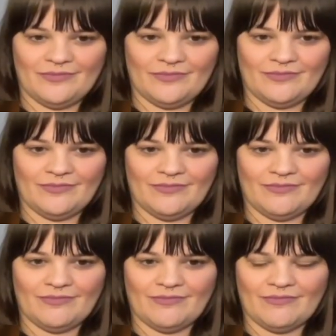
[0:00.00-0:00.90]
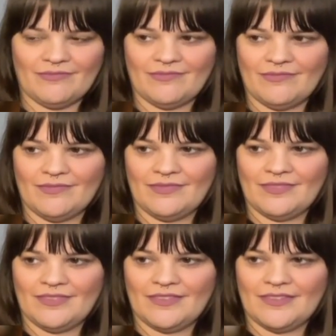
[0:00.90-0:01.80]

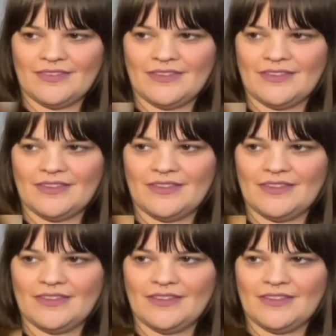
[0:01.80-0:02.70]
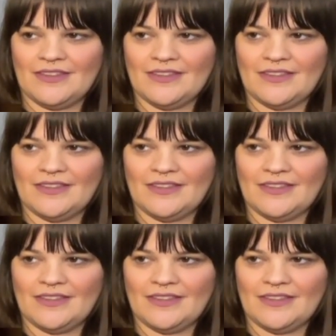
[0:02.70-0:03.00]
[no speech]